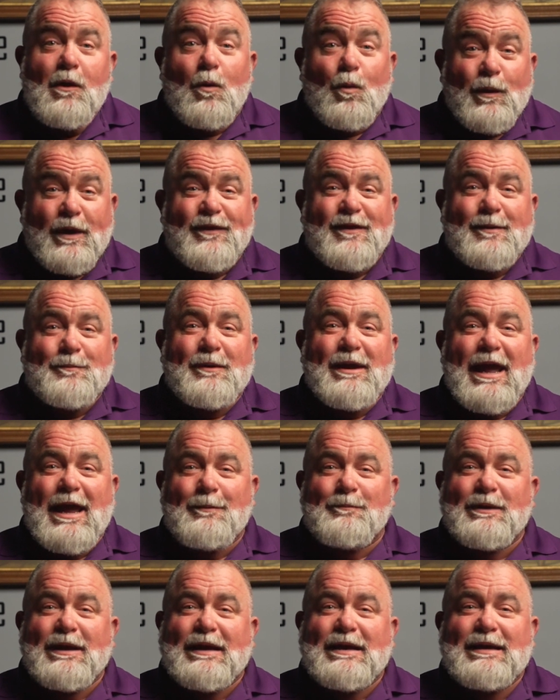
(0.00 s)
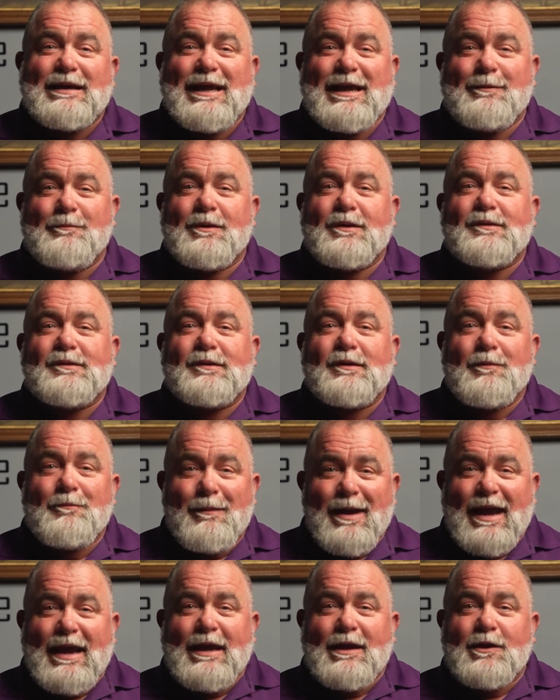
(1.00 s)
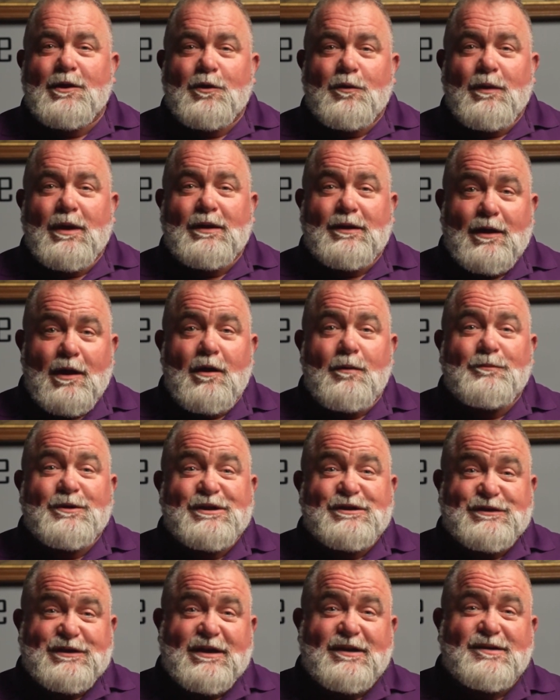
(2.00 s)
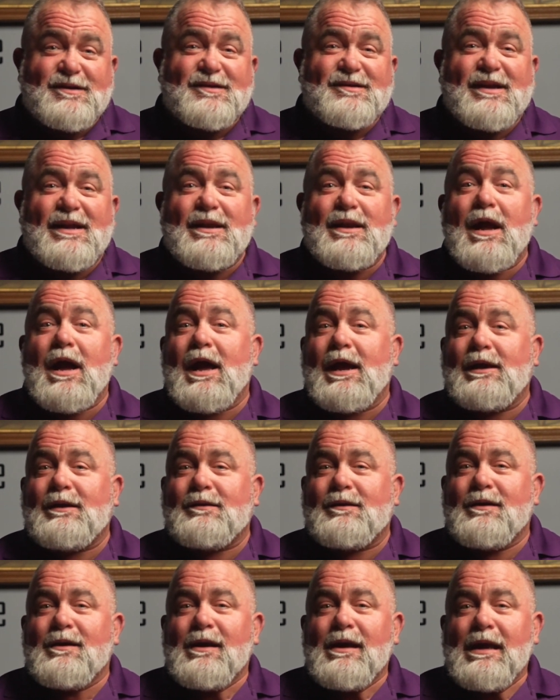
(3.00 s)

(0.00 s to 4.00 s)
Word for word: With him came Nicodemus, the man who had come to Jesus at night.